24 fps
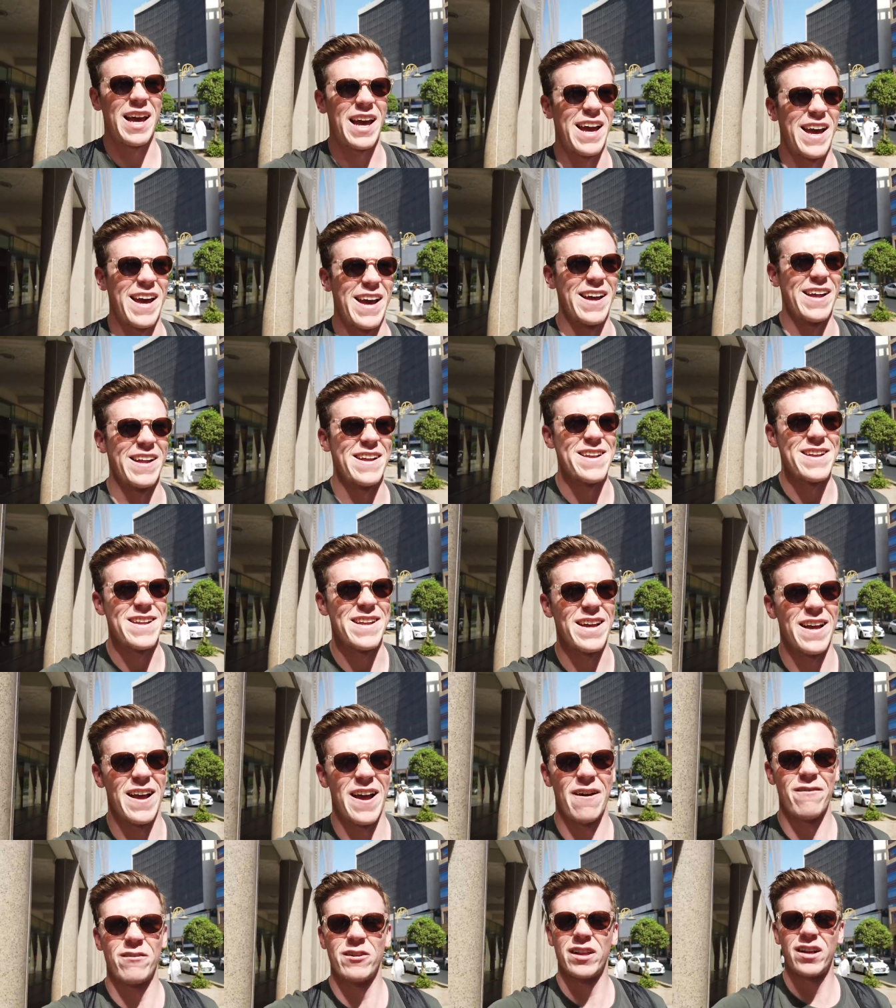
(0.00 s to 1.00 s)
And
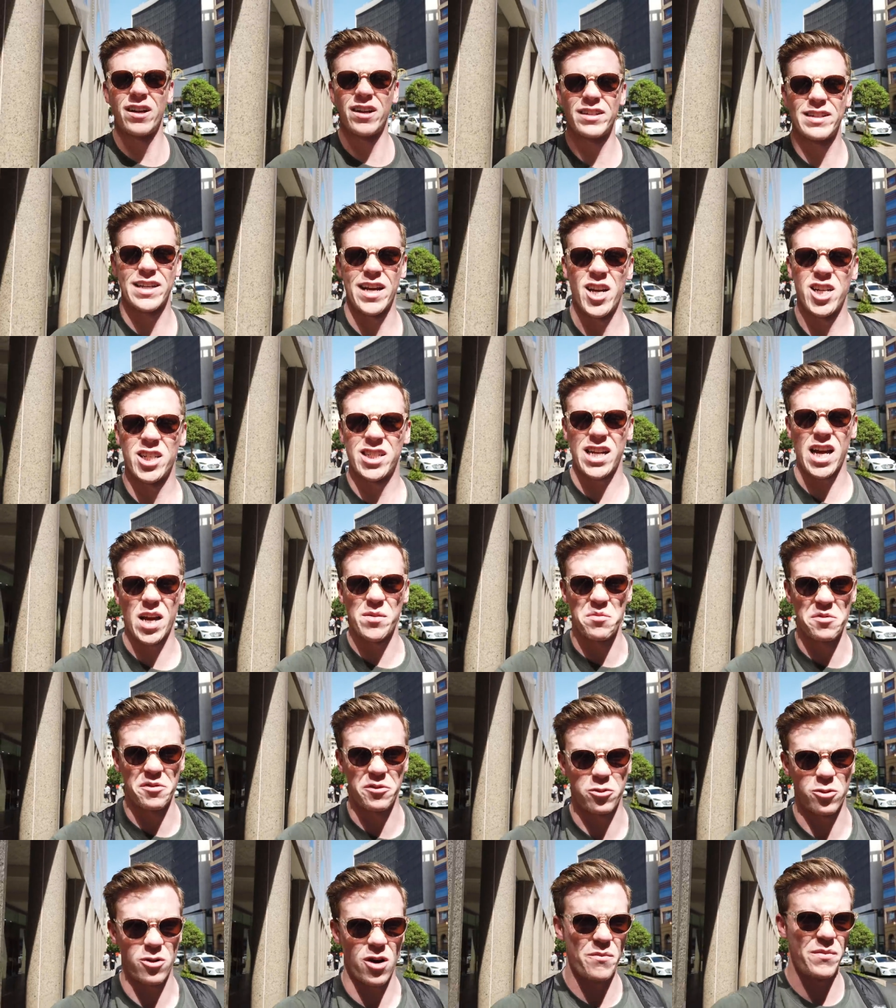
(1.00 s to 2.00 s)
have a little downtime
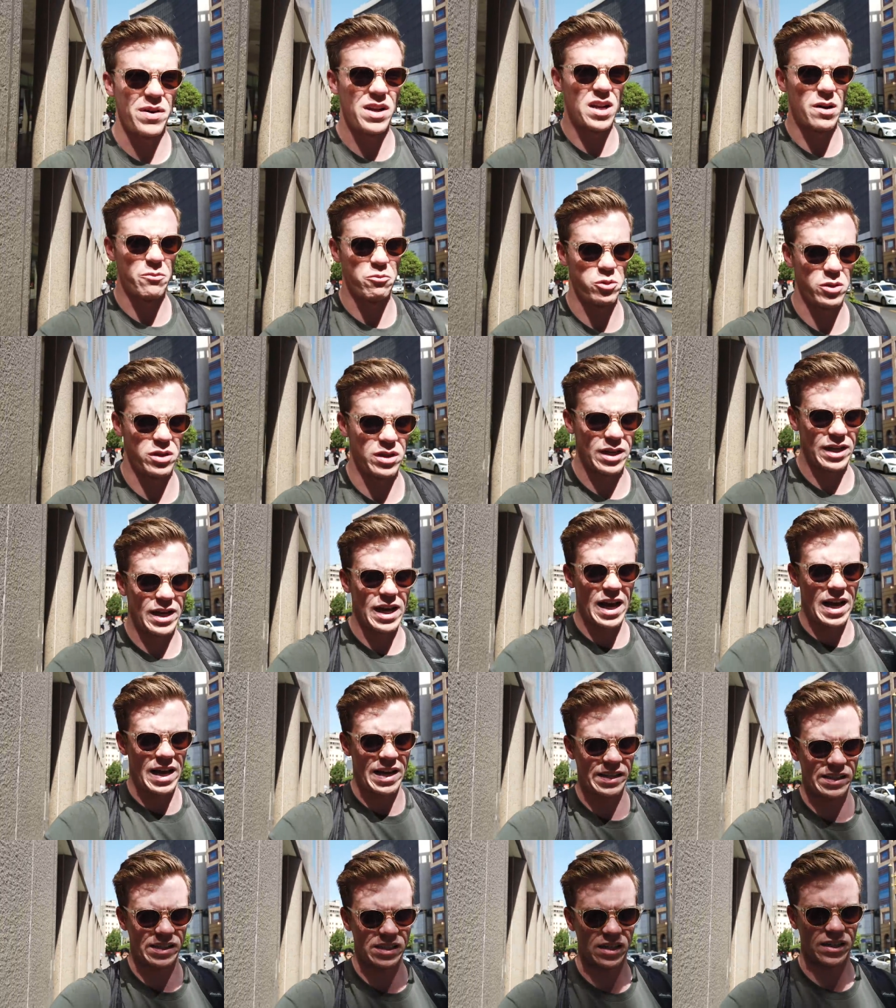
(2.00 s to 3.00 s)
before I meet up with the
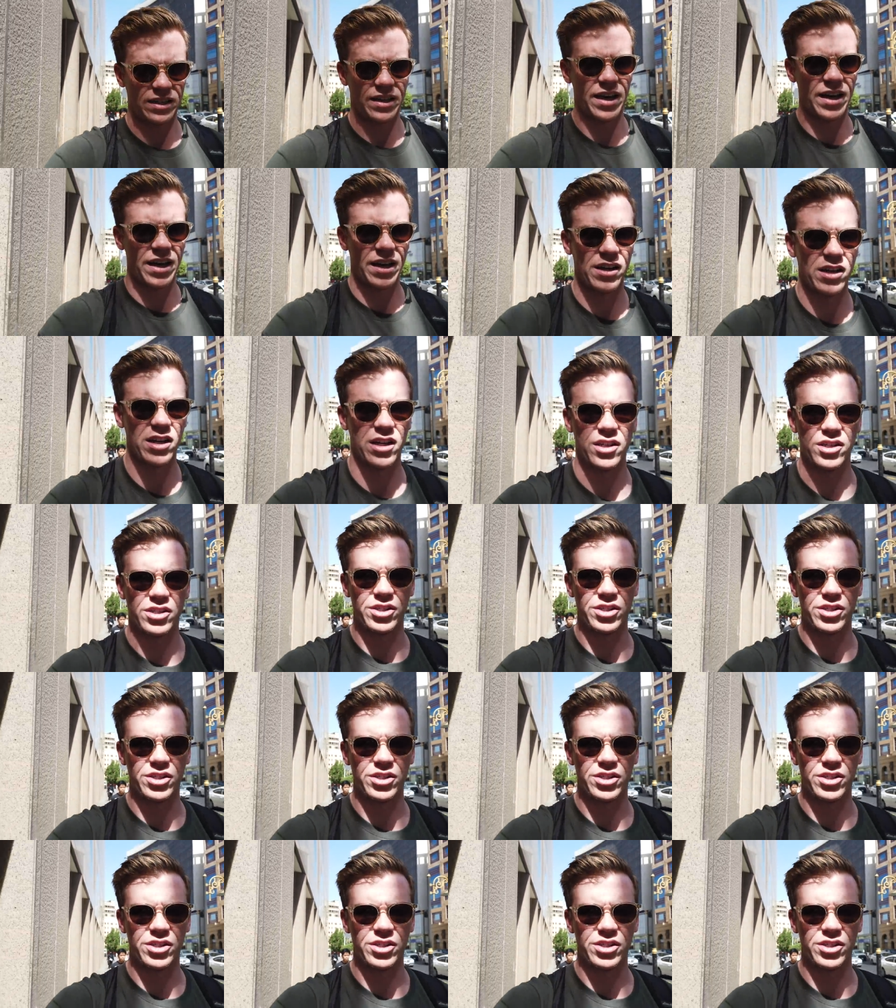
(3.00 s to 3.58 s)
guys again